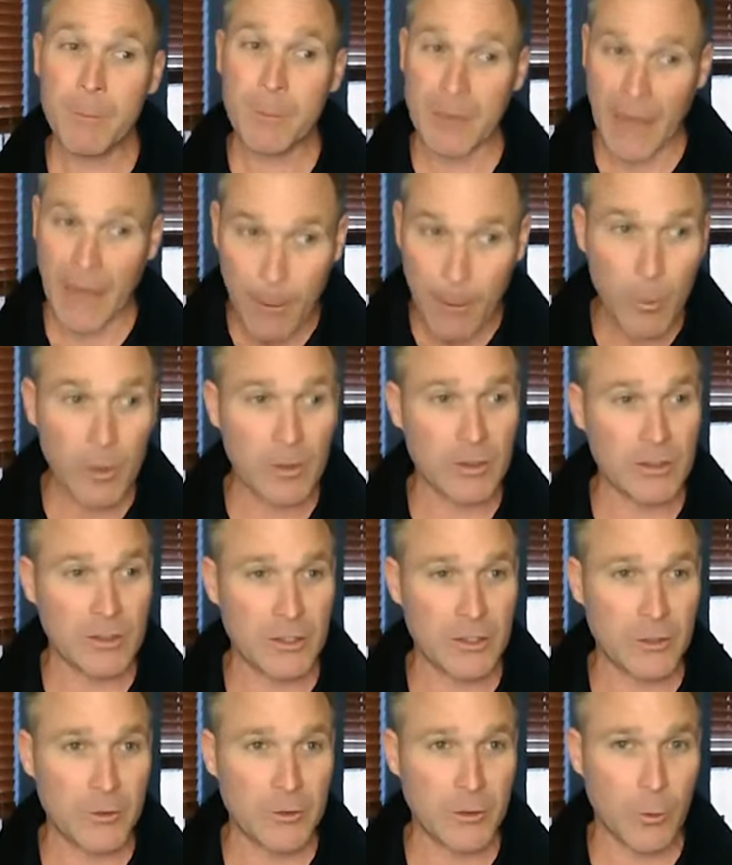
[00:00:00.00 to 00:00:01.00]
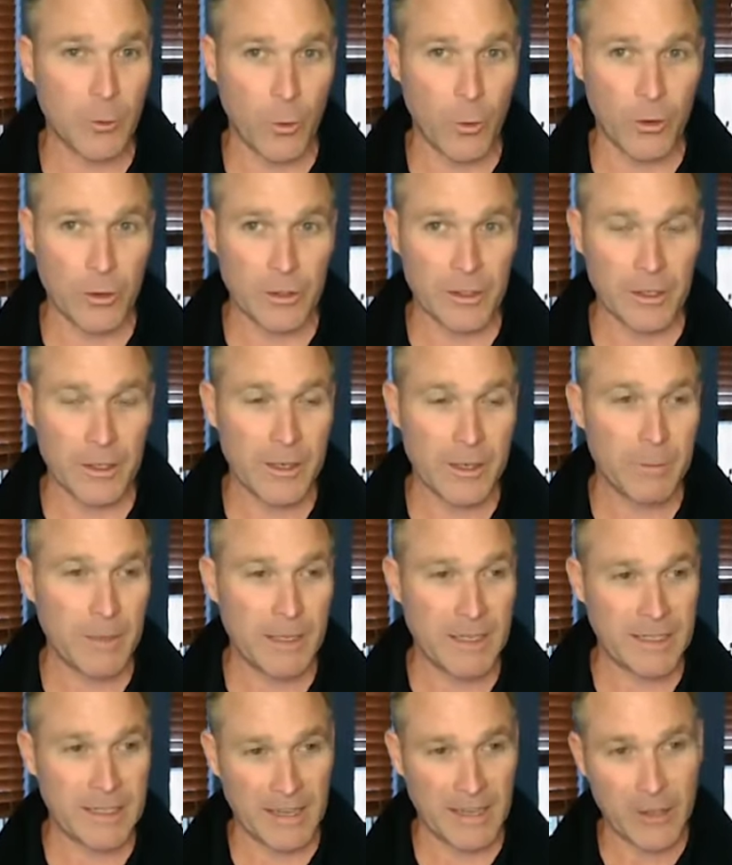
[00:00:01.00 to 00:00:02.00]
But I'm willing to do the work
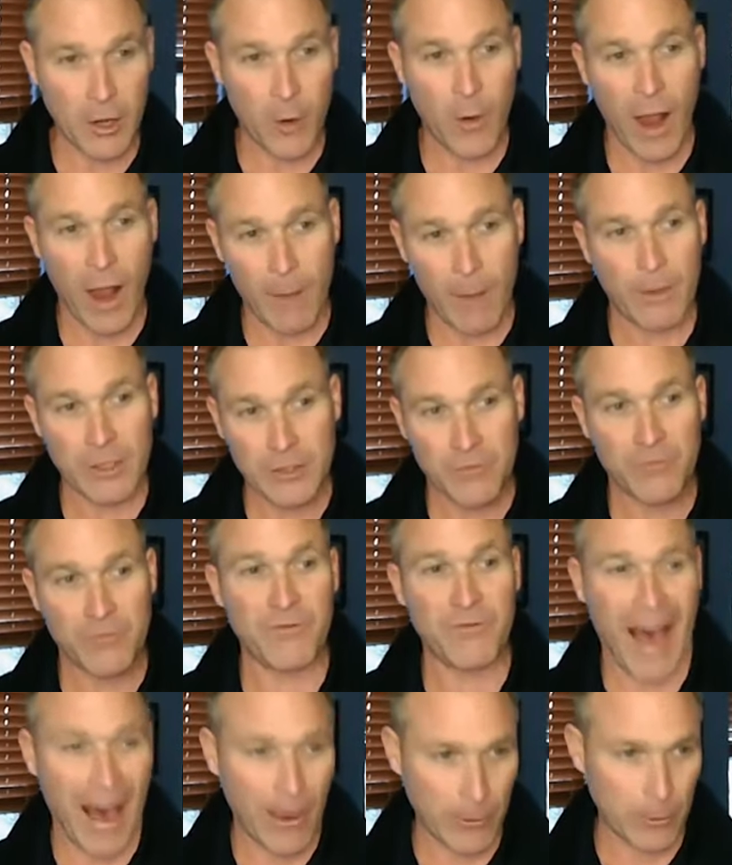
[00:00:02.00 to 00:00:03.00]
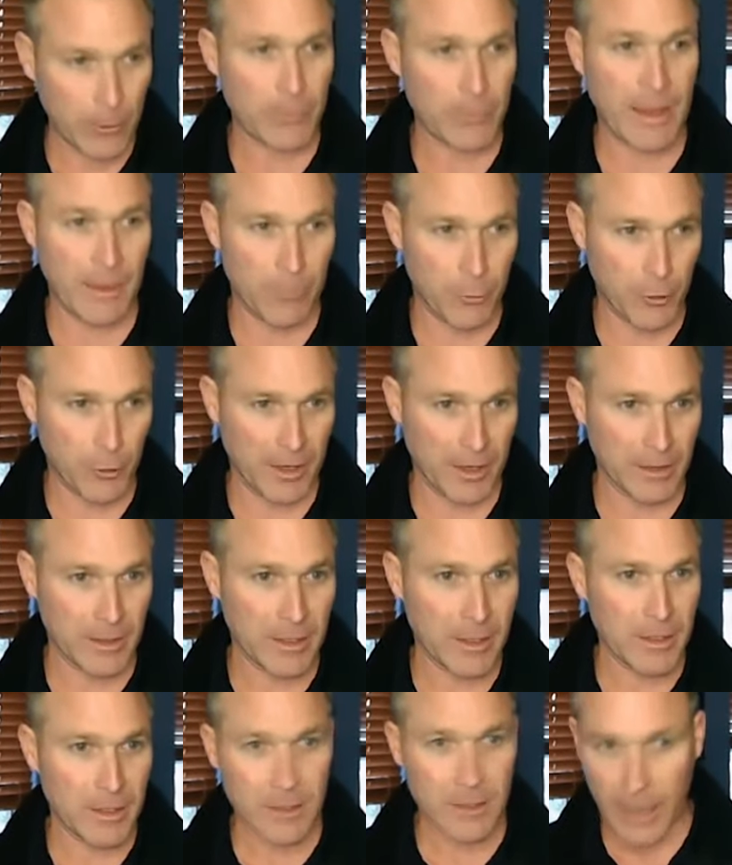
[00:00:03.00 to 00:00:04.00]
because I know how much value they bring
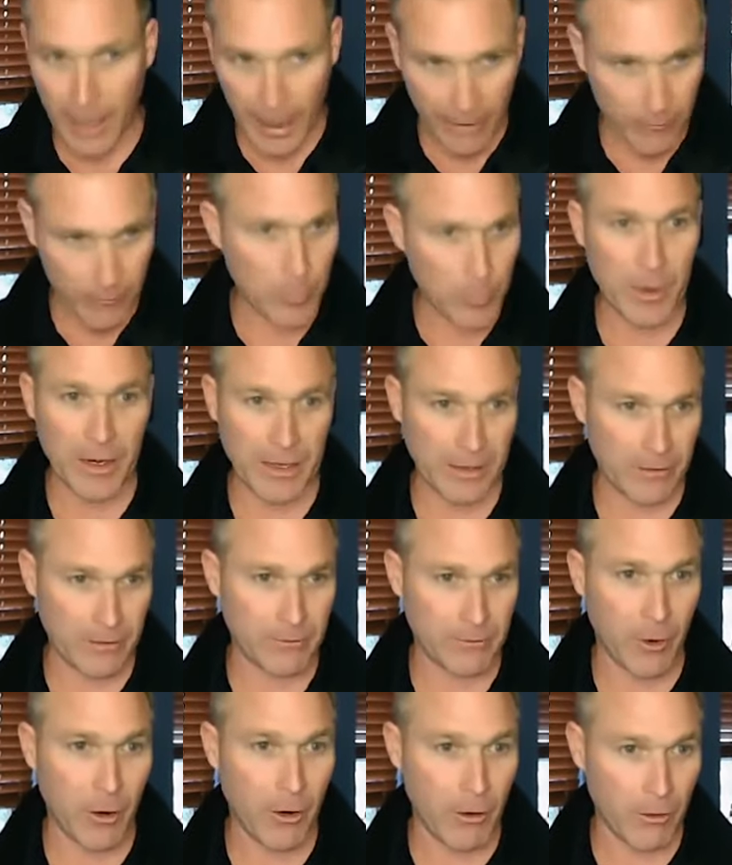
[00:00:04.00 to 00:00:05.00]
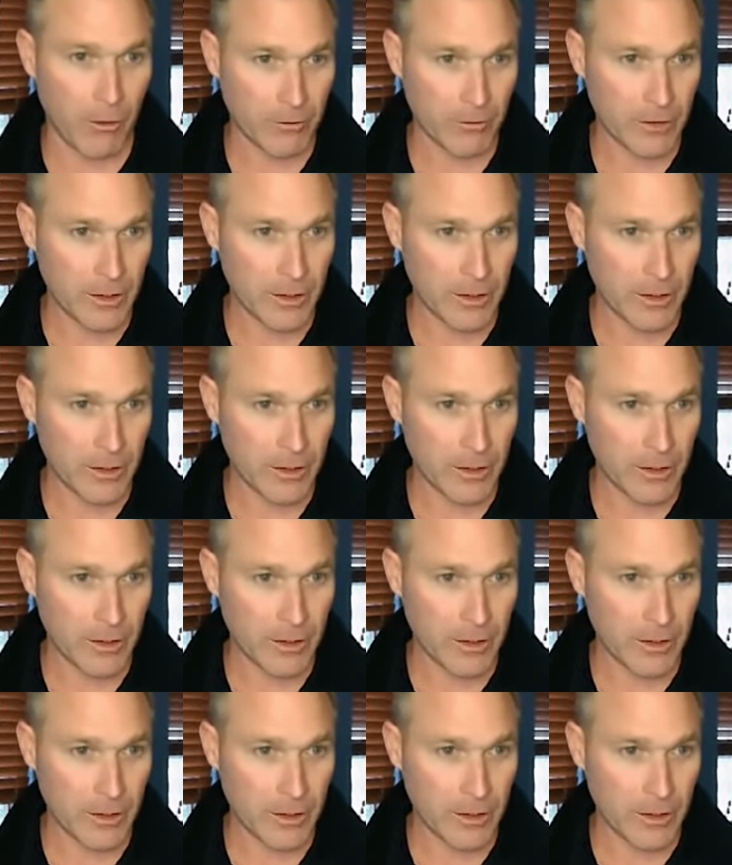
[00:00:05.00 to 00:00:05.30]
to everybody involved.